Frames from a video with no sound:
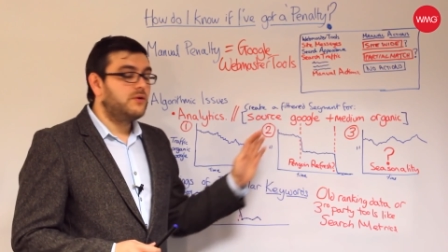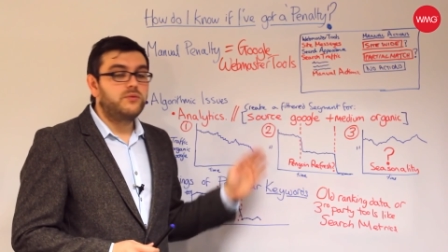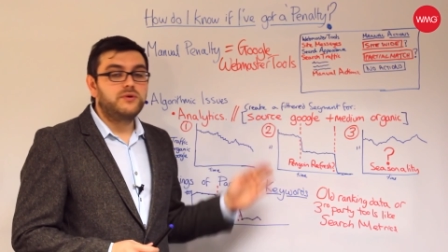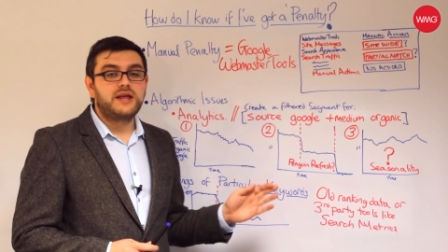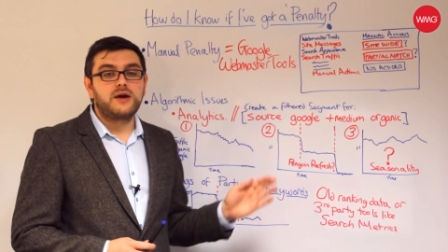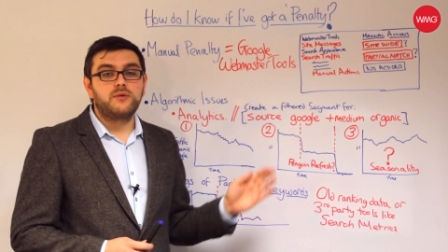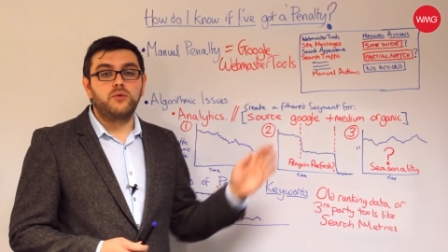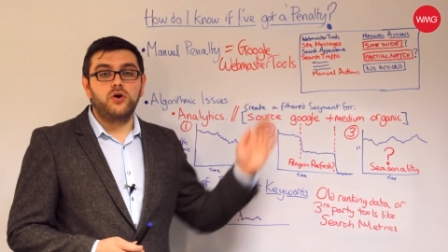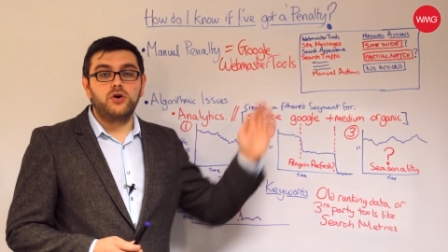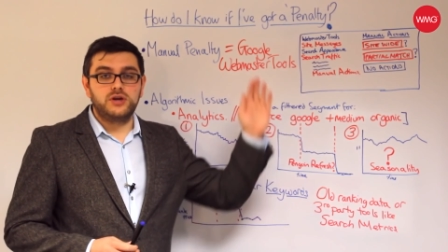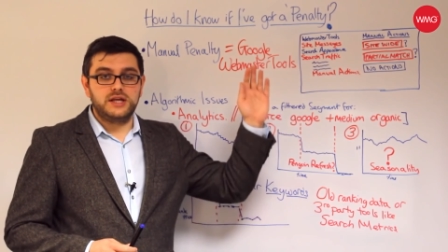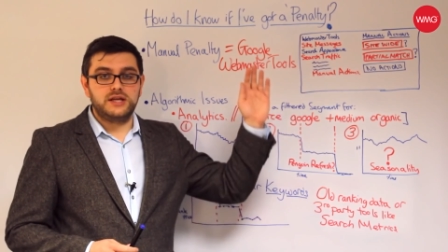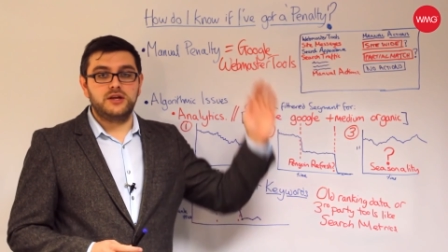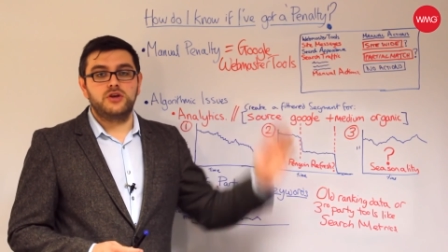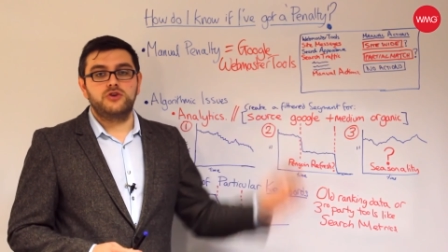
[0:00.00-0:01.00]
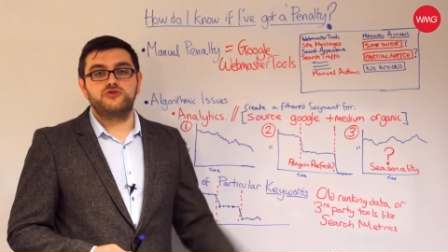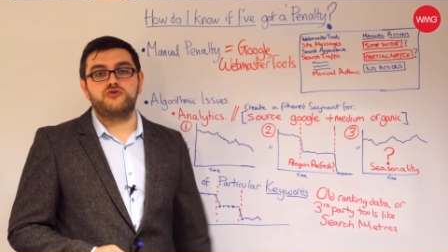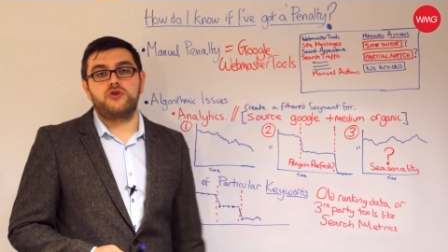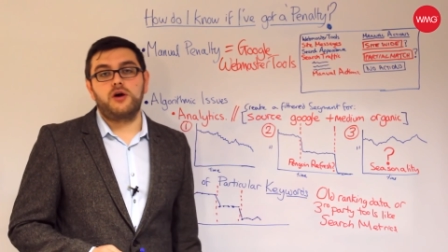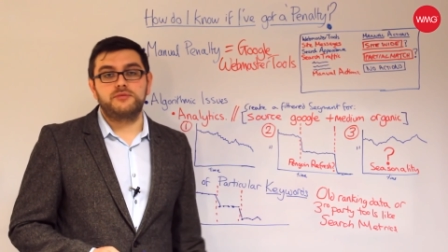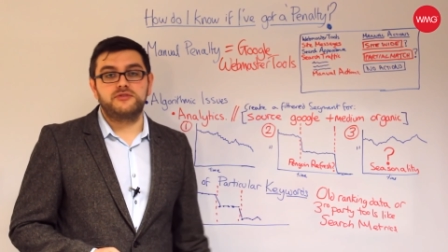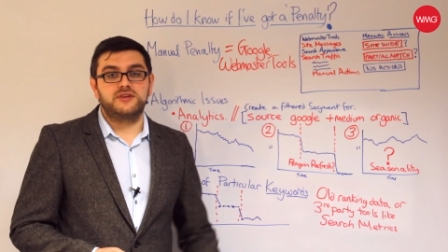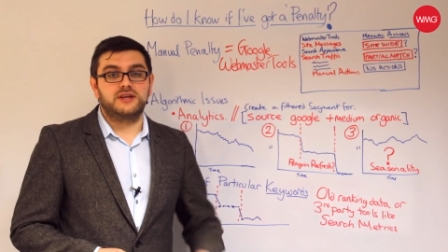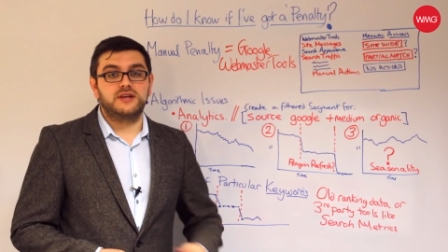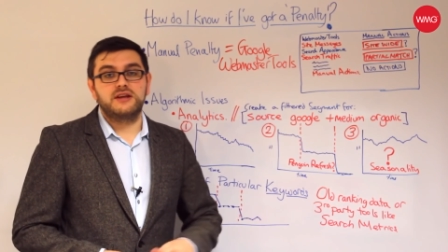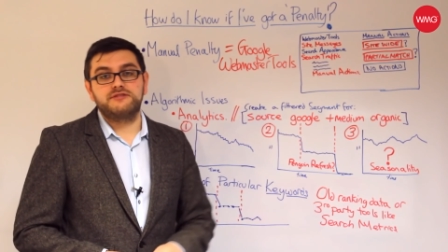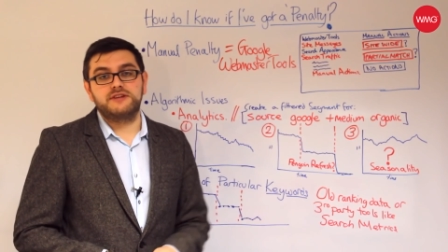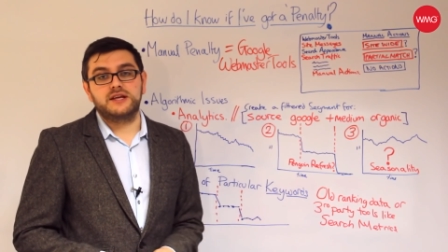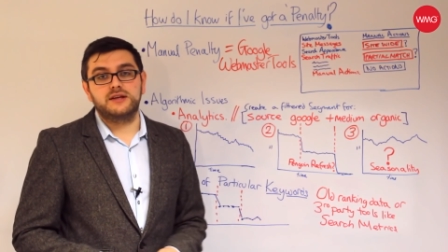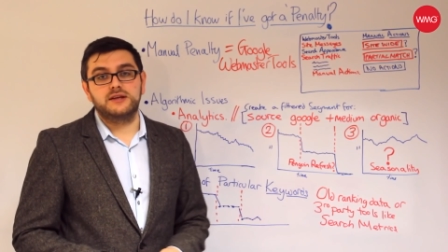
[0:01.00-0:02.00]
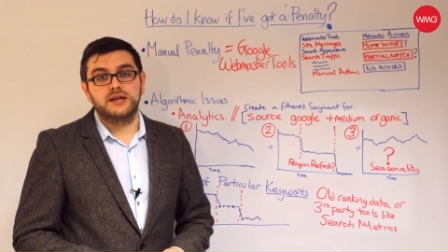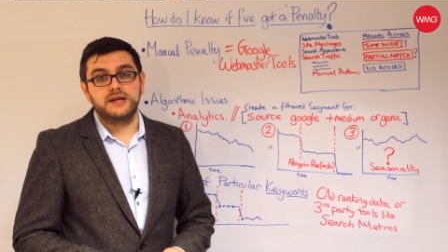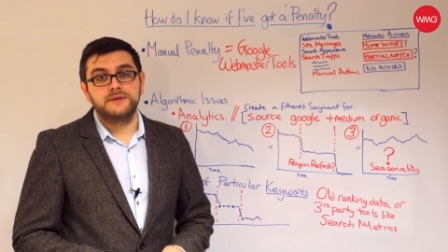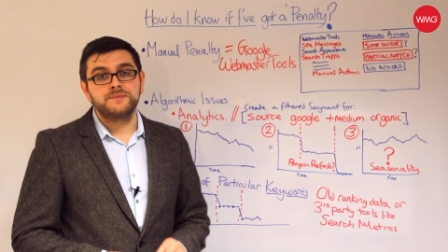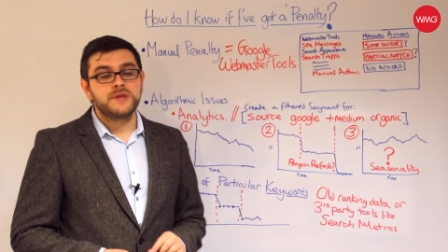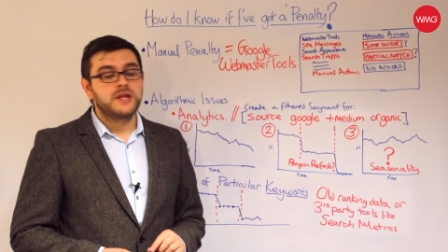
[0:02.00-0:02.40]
without warning, drops significantly.